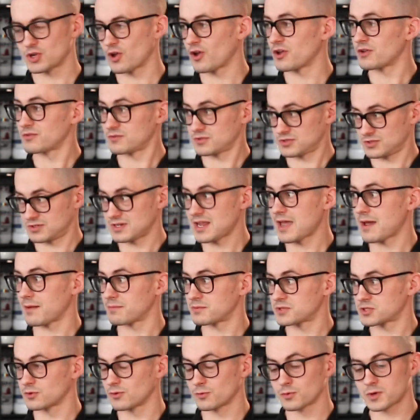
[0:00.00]
So yeah,
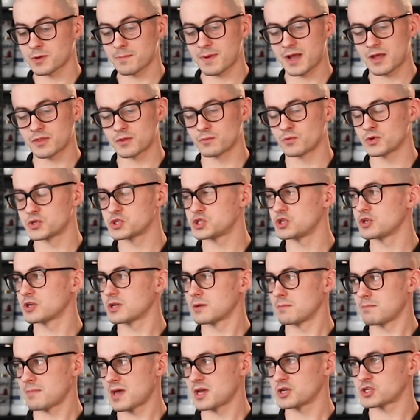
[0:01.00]
talk about the ones you
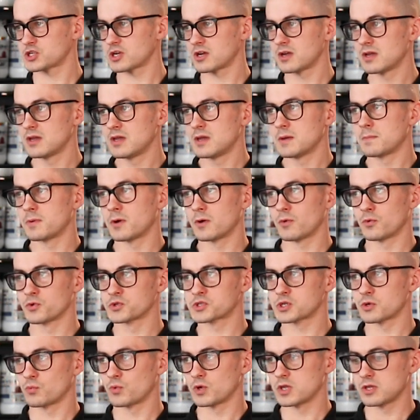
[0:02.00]
can measure, but
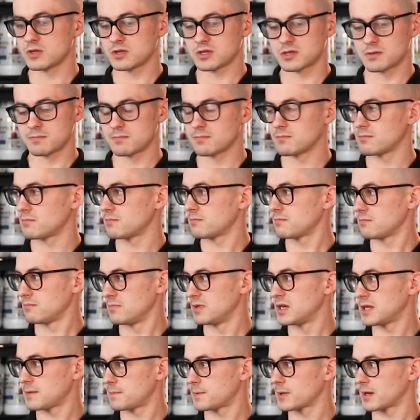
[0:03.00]
also what you can
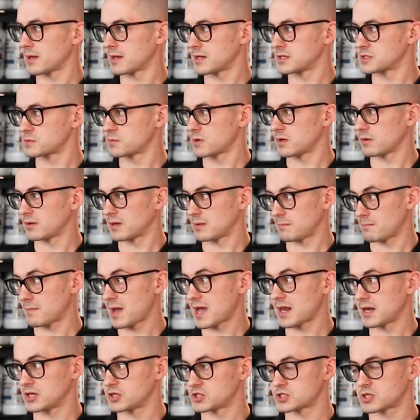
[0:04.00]
manipulate as well and
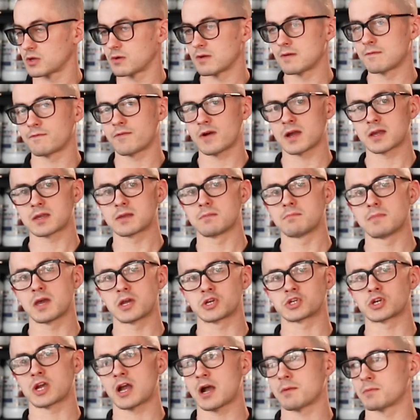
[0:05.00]
manage. So if I can
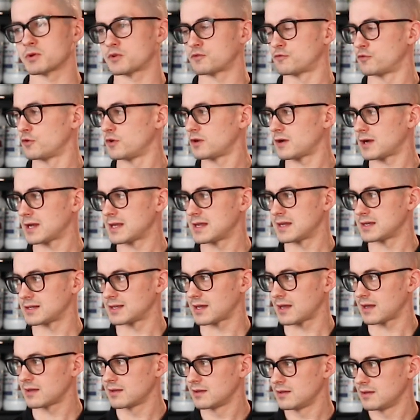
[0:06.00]
measure how much food I eat a
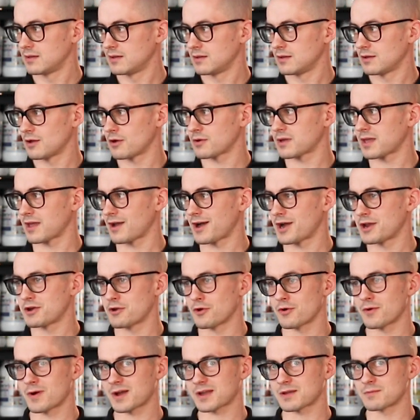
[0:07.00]
day, okay, I
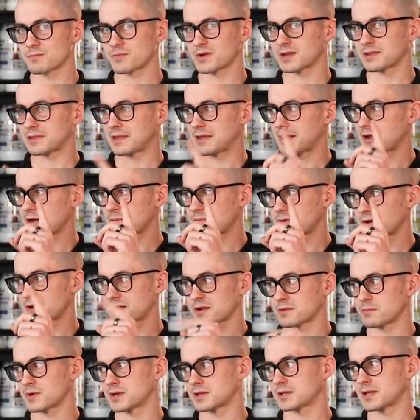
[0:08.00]
know I can bring that up and I
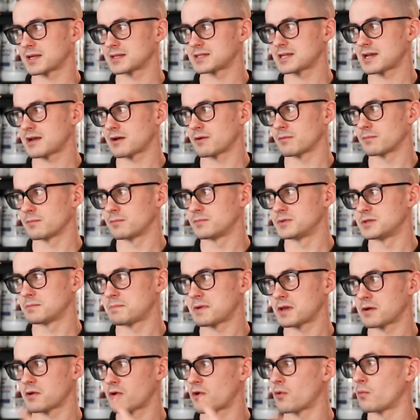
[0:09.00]
can bring that down
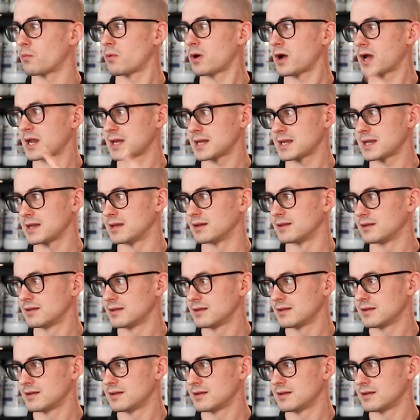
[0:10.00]
depending on what I need.